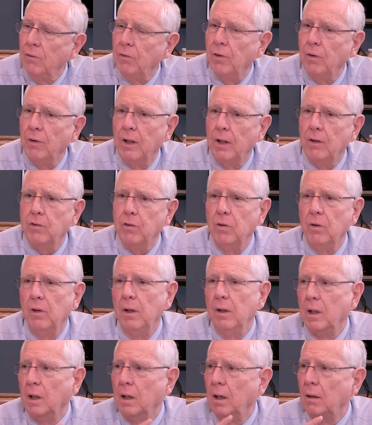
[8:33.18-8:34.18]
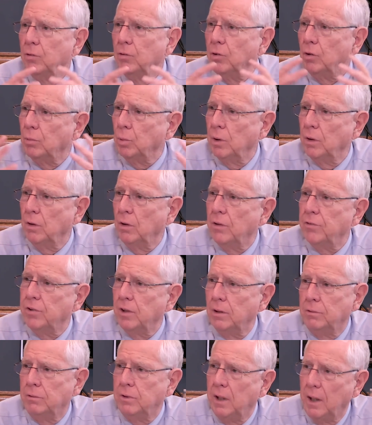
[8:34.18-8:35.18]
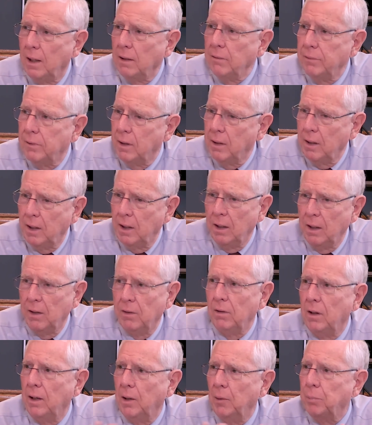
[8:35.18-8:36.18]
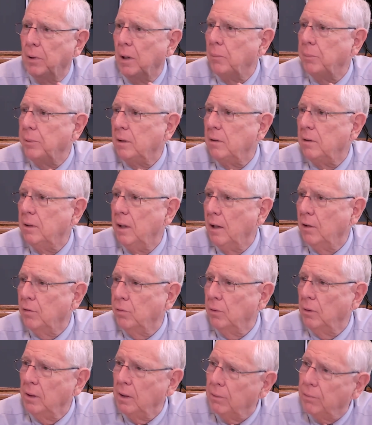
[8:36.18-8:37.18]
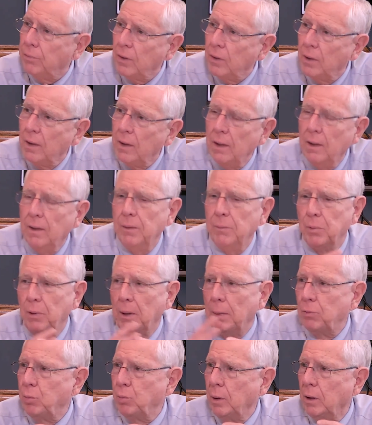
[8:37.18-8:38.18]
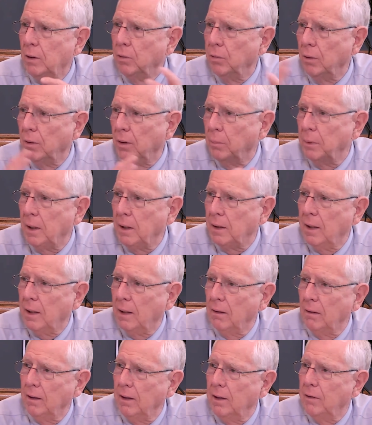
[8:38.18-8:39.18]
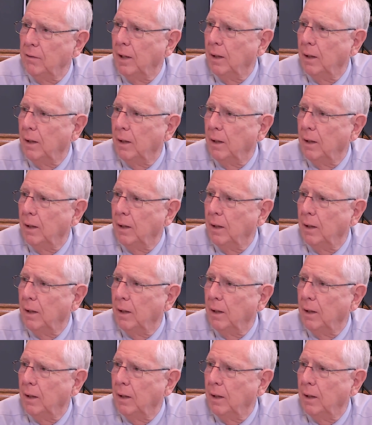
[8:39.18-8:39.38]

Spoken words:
So that's good. And the governor would also tout that he had a lot of property tax relief. Perhaps we can talk about that later.